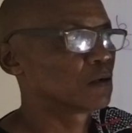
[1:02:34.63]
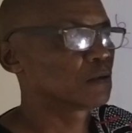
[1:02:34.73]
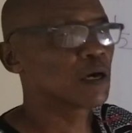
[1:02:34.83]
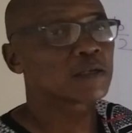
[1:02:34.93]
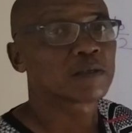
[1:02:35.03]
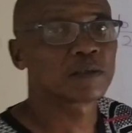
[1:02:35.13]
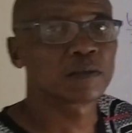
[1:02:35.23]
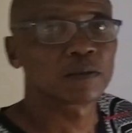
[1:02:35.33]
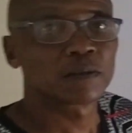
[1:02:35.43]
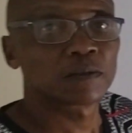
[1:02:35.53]
that
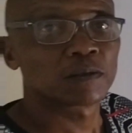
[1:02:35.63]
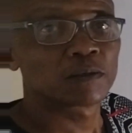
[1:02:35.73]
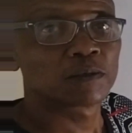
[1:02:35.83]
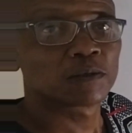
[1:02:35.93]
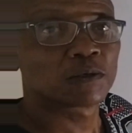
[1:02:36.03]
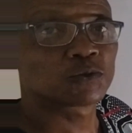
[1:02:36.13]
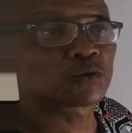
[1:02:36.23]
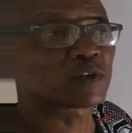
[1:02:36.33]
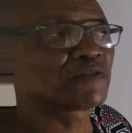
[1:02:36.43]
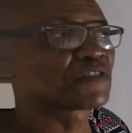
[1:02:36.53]
to
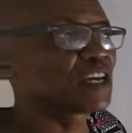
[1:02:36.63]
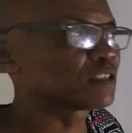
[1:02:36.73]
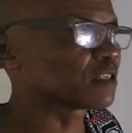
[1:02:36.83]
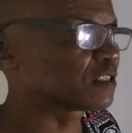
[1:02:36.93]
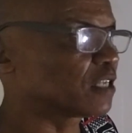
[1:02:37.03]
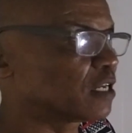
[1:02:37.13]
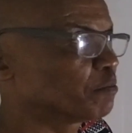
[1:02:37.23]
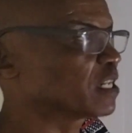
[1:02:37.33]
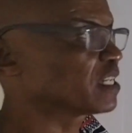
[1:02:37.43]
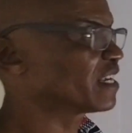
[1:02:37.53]
rephrase the
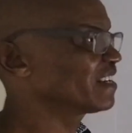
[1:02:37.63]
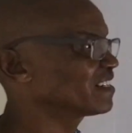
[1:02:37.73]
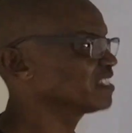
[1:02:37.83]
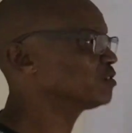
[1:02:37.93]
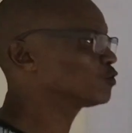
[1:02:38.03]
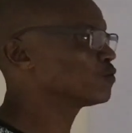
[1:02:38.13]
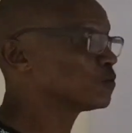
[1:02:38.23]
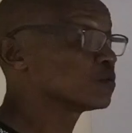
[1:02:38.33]
statement get into